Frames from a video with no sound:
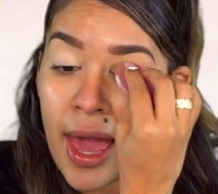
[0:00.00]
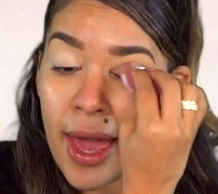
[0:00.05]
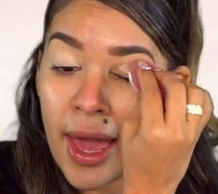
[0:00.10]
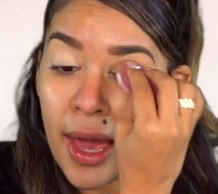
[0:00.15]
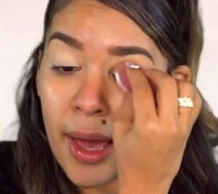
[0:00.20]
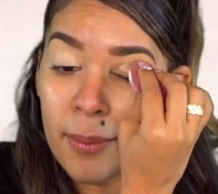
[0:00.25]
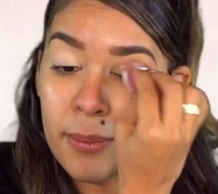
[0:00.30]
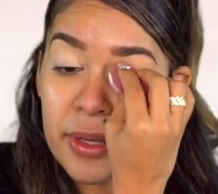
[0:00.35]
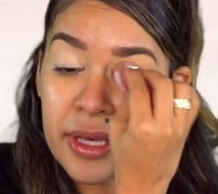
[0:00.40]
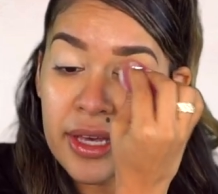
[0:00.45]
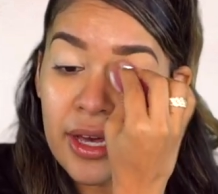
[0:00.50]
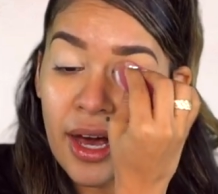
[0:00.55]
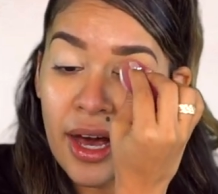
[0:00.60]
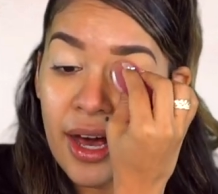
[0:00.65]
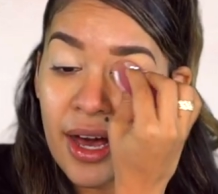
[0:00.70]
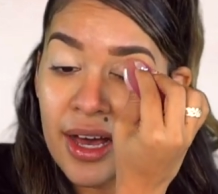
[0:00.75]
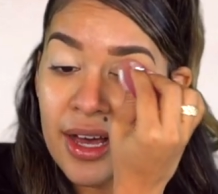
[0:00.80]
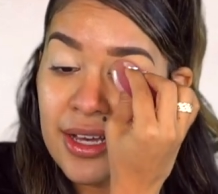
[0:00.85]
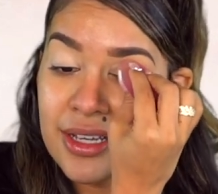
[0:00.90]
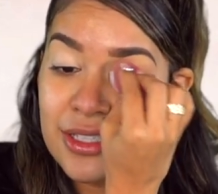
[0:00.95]
And
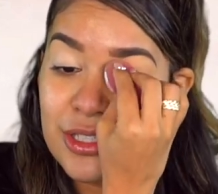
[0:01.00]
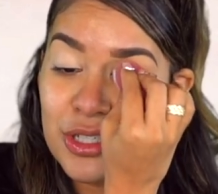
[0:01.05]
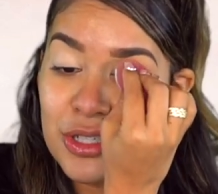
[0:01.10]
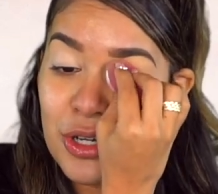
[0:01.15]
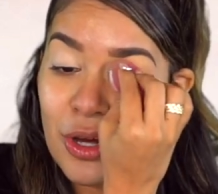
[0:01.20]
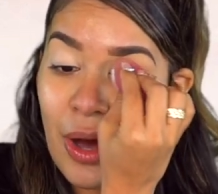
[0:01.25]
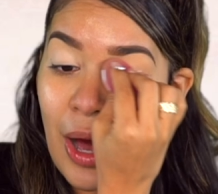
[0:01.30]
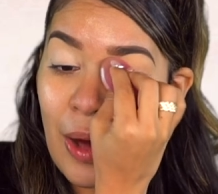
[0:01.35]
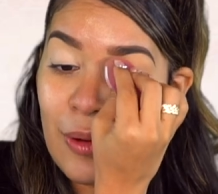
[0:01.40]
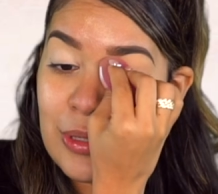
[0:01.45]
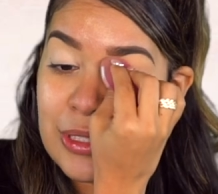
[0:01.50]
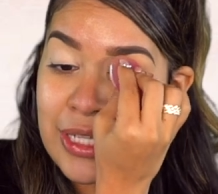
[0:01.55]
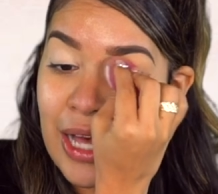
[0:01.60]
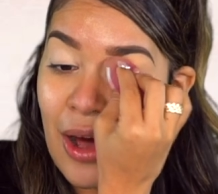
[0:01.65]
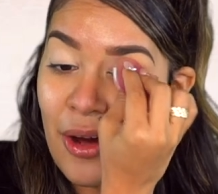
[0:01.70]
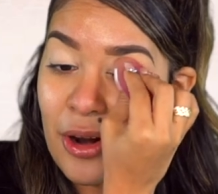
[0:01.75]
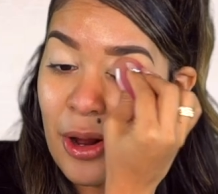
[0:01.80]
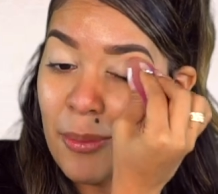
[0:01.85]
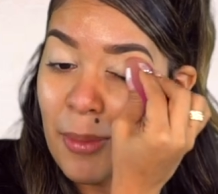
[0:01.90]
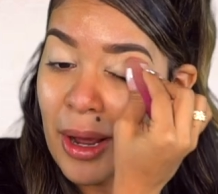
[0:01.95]
because, you know, I was
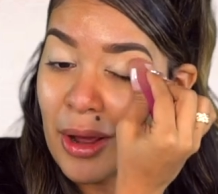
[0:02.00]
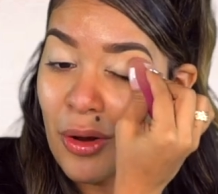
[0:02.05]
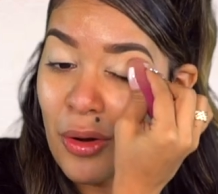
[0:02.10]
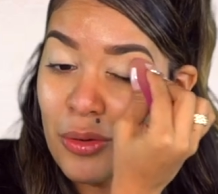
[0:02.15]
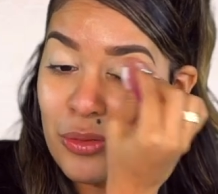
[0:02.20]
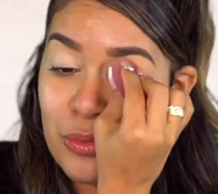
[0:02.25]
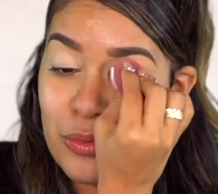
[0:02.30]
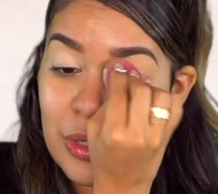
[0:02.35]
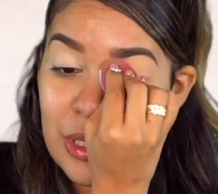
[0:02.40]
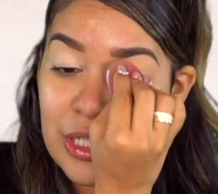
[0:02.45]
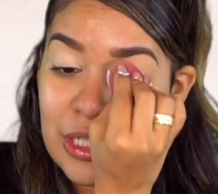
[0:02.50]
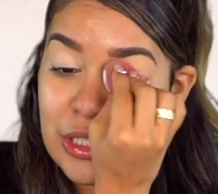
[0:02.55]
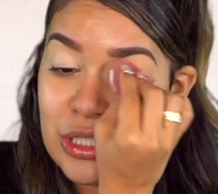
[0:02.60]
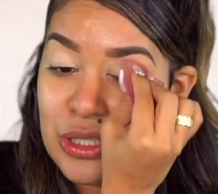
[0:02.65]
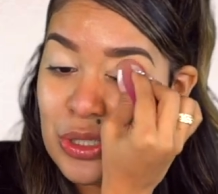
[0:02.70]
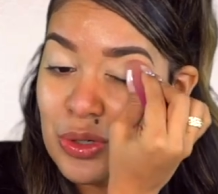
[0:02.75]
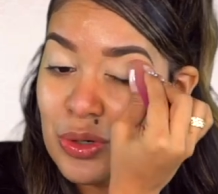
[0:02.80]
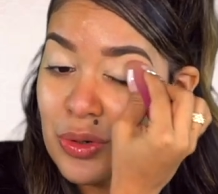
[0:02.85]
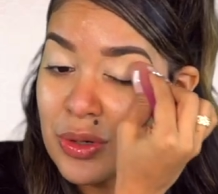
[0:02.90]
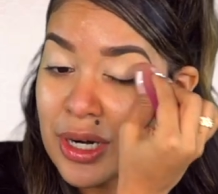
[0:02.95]
out on my own really
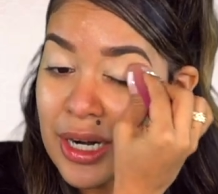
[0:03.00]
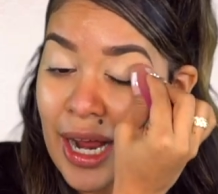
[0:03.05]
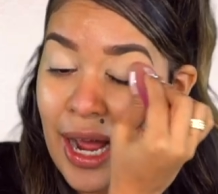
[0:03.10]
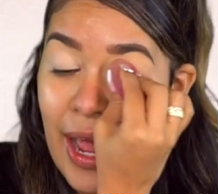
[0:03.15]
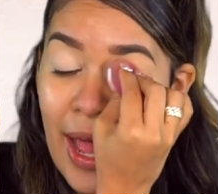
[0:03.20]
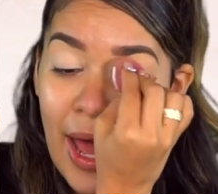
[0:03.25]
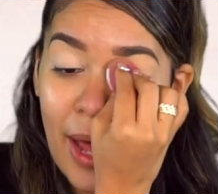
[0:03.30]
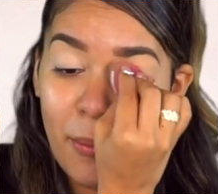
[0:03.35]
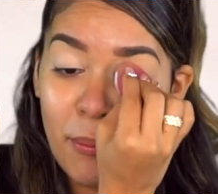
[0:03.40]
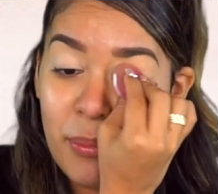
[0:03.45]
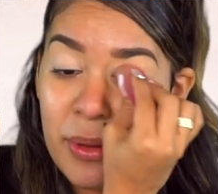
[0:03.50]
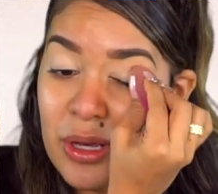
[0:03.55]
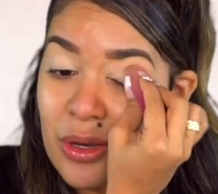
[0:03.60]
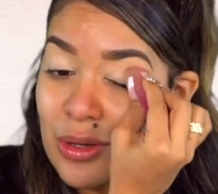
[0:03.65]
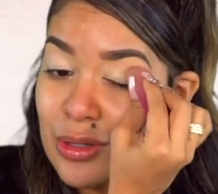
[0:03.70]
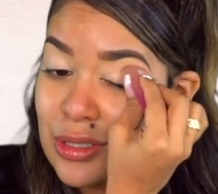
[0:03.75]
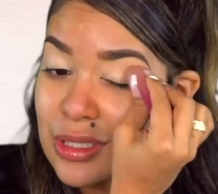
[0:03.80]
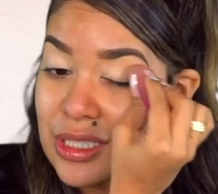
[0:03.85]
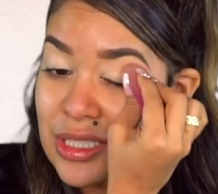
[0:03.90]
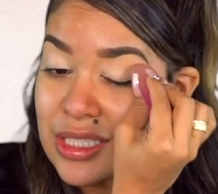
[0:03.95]
soon and I had
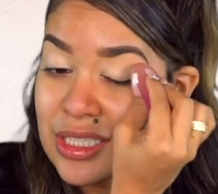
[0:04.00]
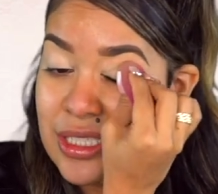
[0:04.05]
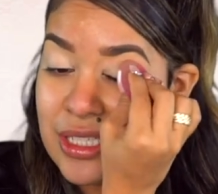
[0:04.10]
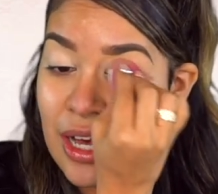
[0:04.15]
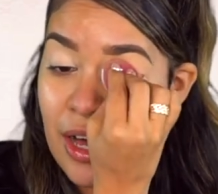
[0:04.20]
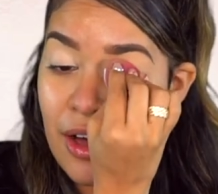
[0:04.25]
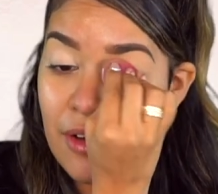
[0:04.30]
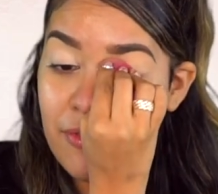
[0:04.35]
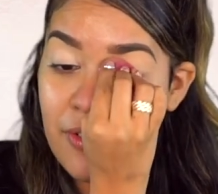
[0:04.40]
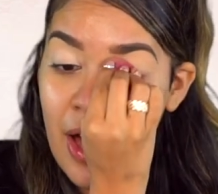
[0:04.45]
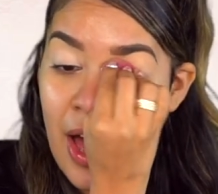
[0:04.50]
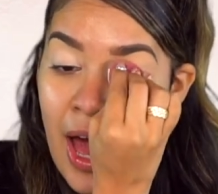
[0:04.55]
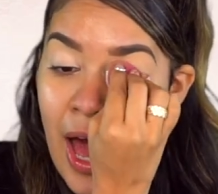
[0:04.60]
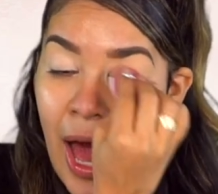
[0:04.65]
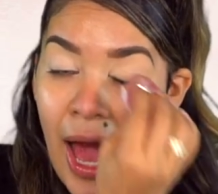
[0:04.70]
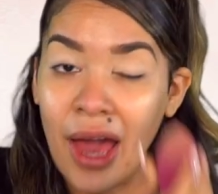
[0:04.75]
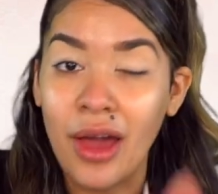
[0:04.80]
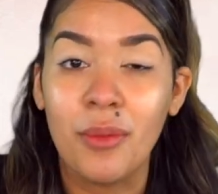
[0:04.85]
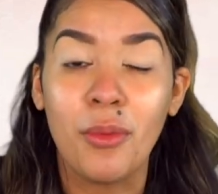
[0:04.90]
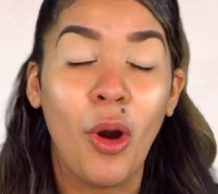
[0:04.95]
bills and stuff,
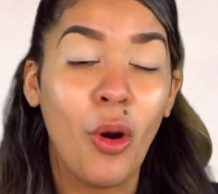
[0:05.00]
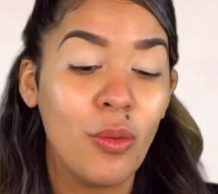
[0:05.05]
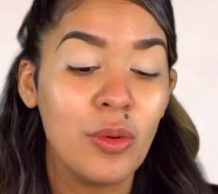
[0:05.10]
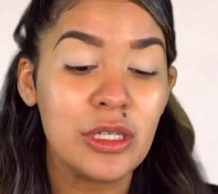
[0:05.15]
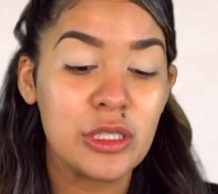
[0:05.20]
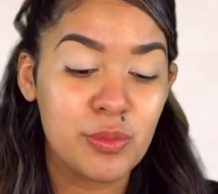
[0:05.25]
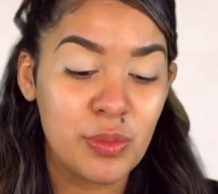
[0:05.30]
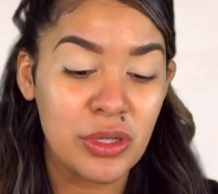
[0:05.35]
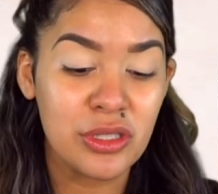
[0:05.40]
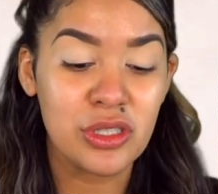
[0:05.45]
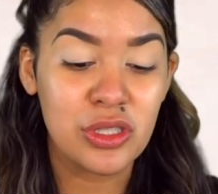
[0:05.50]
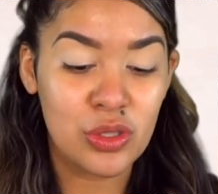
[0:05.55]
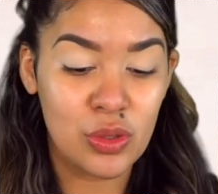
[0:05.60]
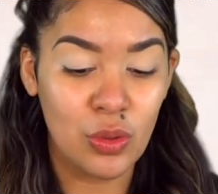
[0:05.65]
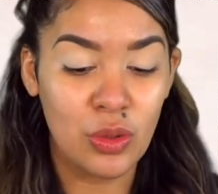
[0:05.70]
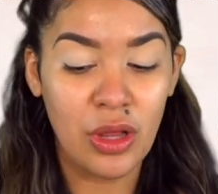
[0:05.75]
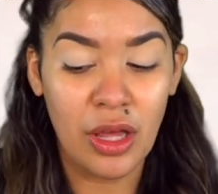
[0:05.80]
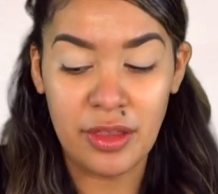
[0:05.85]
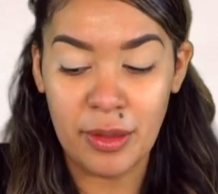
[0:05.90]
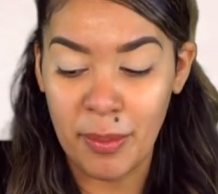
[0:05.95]
I always put
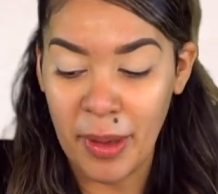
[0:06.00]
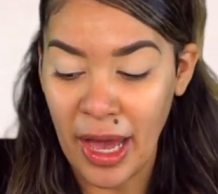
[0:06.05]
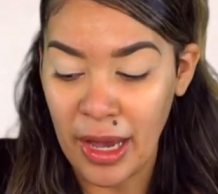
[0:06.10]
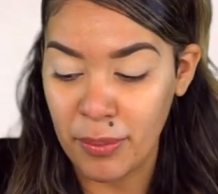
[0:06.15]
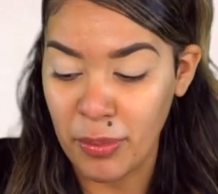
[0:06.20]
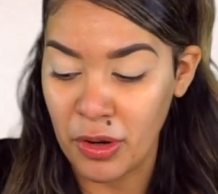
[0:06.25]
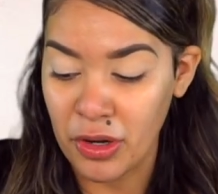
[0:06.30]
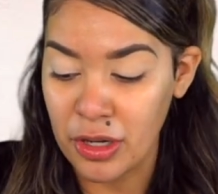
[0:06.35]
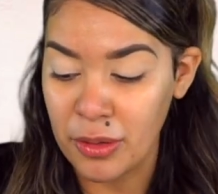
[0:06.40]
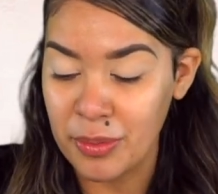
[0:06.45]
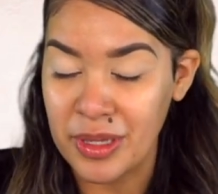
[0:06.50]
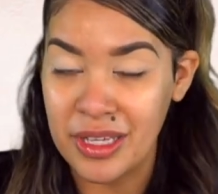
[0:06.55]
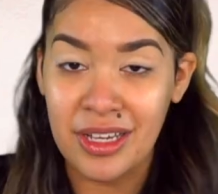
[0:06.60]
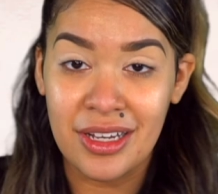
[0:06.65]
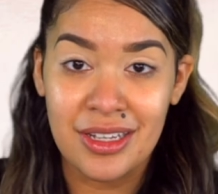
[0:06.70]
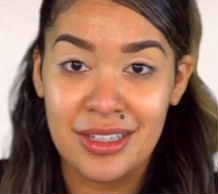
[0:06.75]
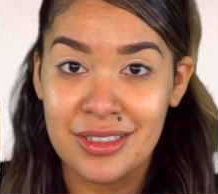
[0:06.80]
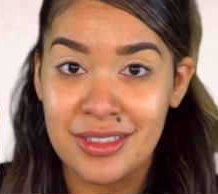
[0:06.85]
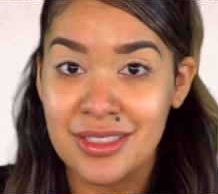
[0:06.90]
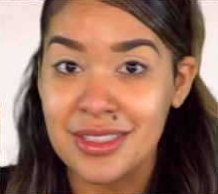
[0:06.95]
school on the back burner
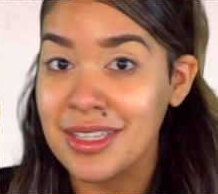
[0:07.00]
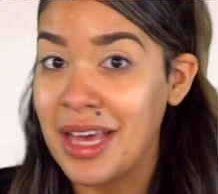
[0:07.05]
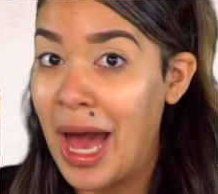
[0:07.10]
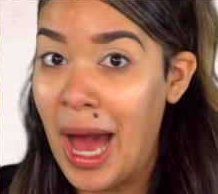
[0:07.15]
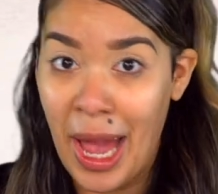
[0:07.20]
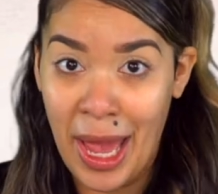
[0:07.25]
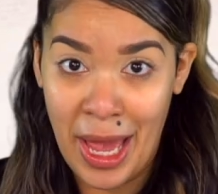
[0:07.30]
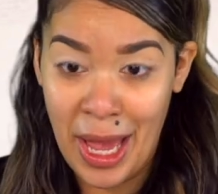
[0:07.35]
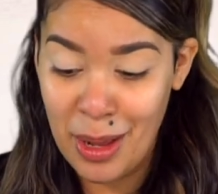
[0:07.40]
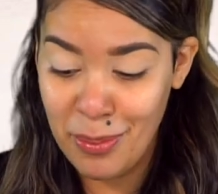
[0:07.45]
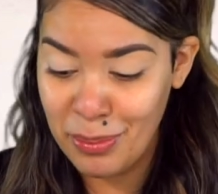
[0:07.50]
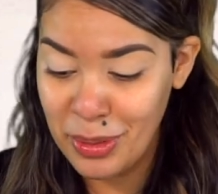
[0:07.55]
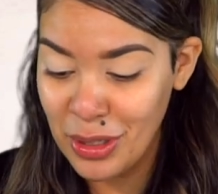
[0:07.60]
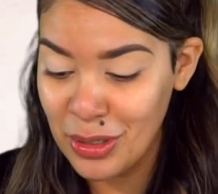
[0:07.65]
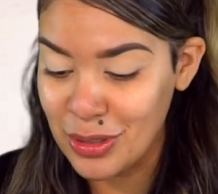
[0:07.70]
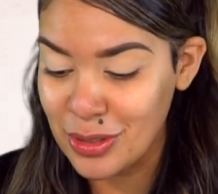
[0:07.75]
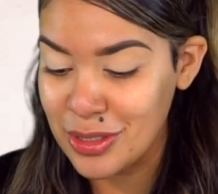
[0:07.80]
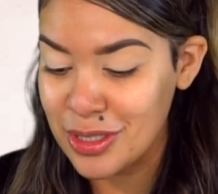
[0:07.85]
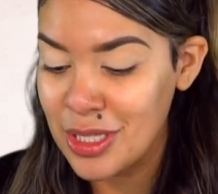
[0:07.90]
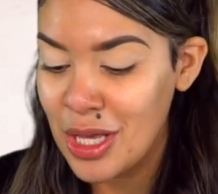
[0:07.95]
because I had
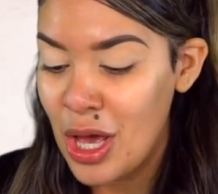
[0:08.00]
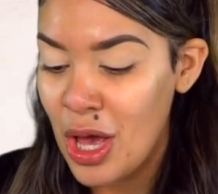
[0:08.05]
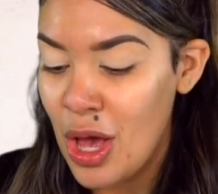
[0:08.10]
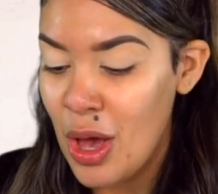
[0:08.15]
bills.